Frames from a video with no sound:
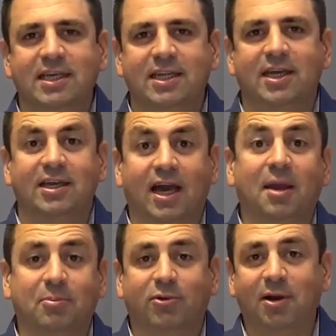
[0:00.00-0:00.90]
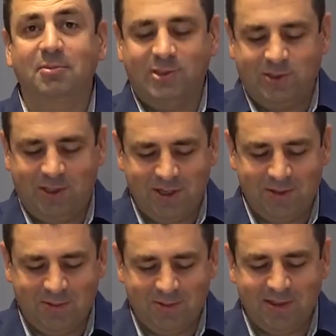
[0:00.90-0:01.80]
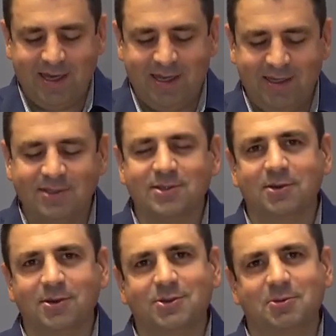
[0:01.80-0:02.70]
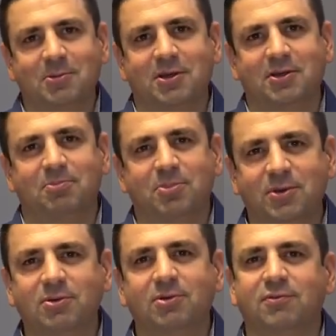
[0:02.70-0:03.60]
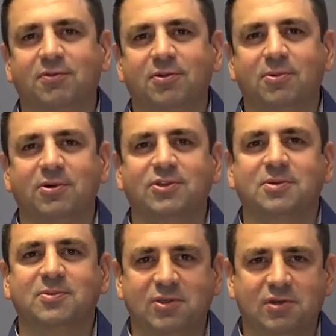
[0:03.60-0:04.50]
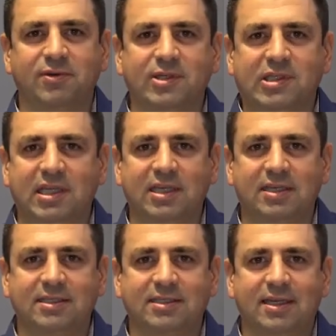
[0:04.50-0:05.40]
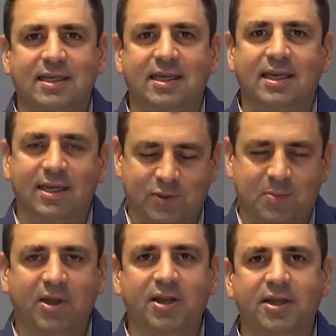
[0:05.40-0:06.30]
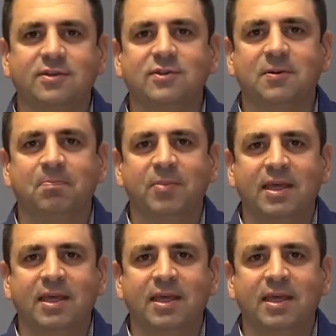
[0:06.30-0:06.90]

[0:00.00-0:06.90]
And I promise you that it's going to be a beautiful worship service and experience.